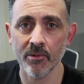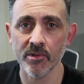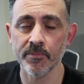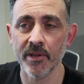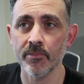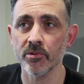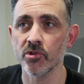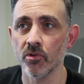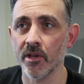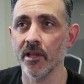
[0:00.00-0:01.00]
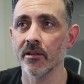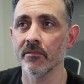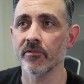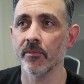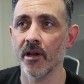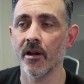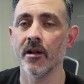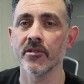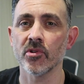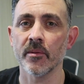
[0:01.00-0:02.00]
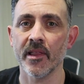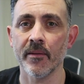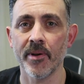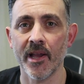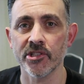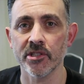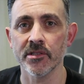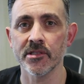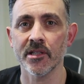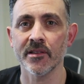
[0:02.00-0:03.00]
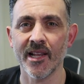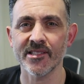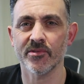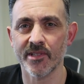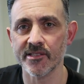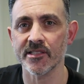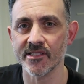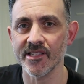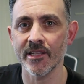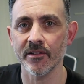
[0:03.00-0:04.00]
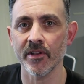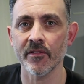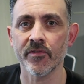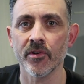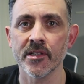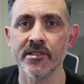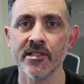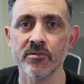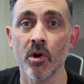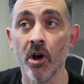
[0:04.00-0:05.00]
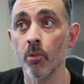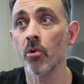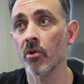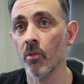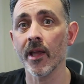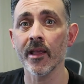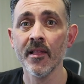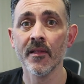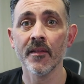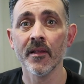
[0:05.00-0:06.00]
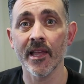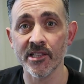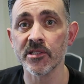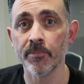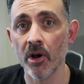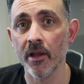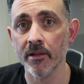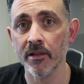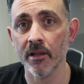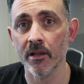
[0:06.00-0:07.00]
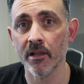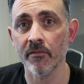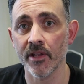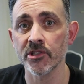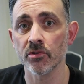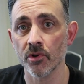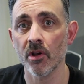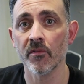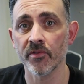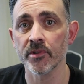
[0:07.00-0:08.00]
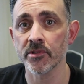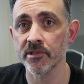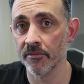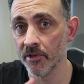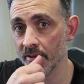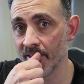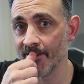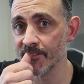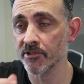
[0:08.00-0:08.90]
It was people talking from the heart, talking about their passions, and that's the seed of it for us. That's what I walk away inspired at a convention or a conference or something like that.